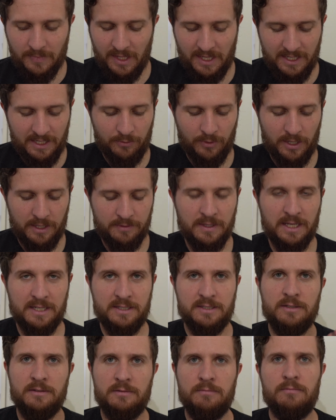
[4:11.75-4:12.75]
anyway,
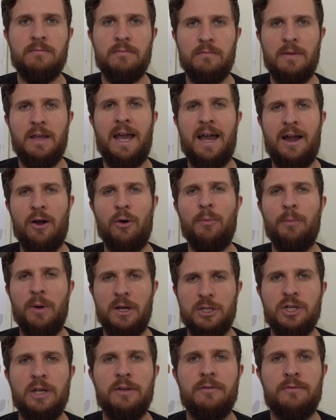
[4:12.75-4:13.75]
that's how
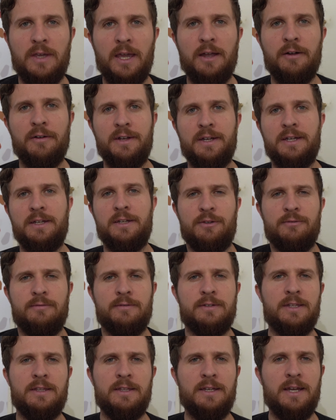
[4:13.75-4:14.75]
much I've carried and
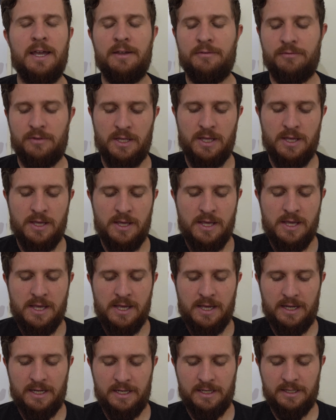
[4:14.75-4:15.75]
used the knife.
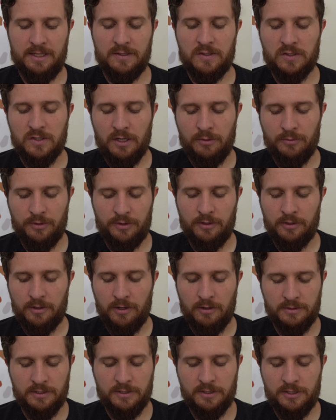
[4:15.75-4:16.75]
Let's start with
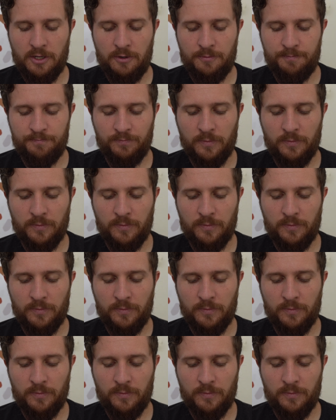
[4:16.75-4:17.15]
ergos. So